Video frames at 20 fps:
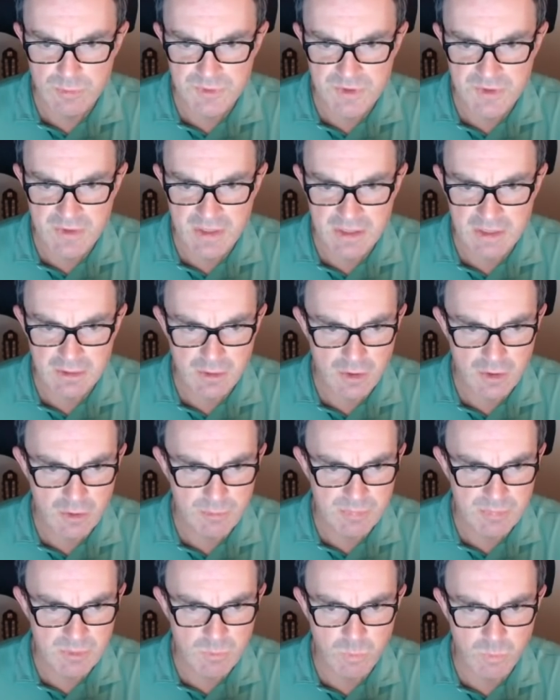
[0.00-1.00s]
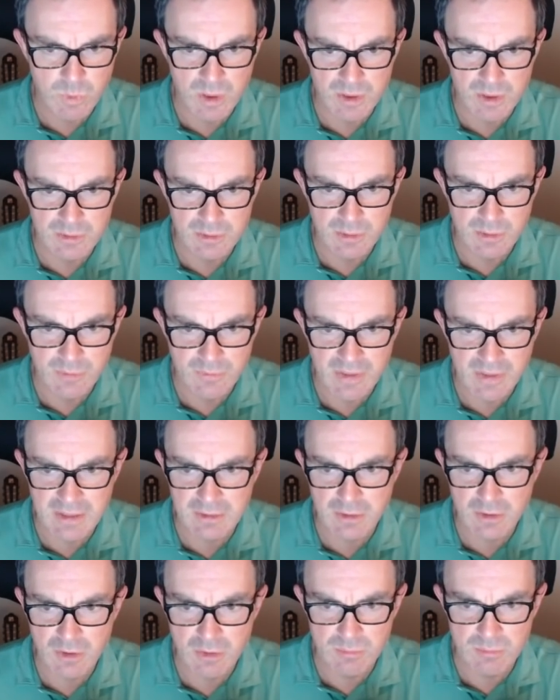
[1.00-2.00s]
So that can't be 1, that
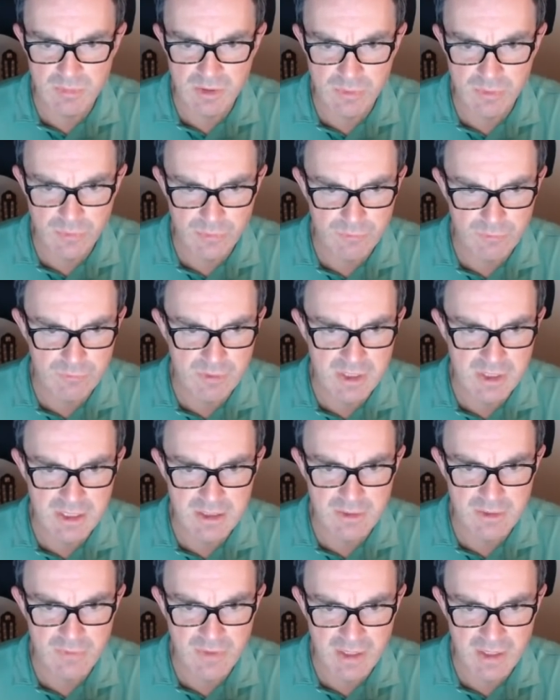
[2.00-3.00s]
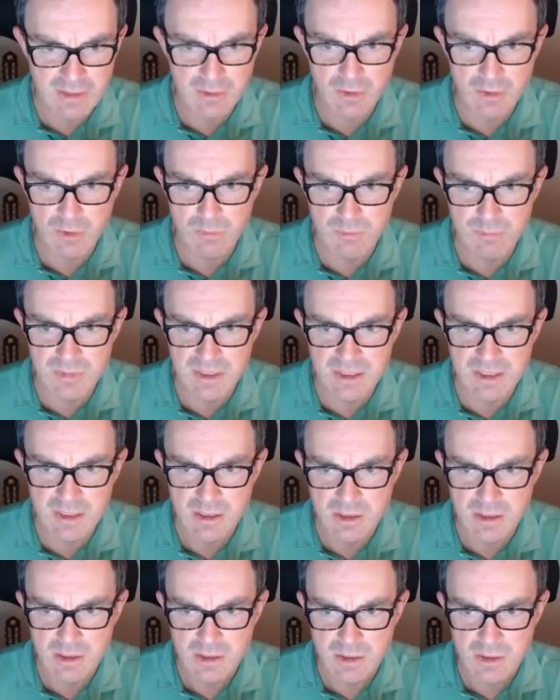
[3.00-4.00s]
can't be 3, that can't be
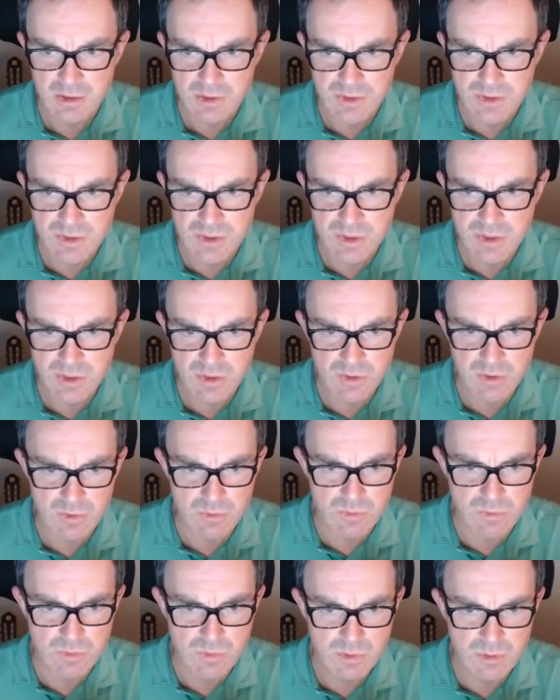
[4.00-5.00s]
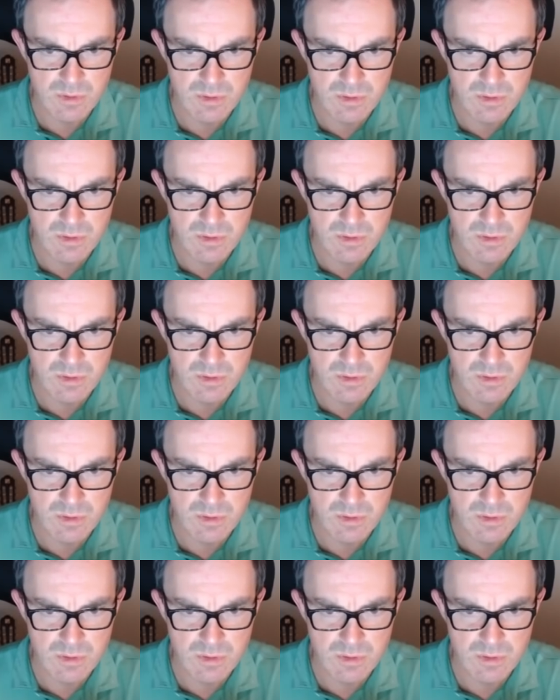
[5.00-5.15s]
2.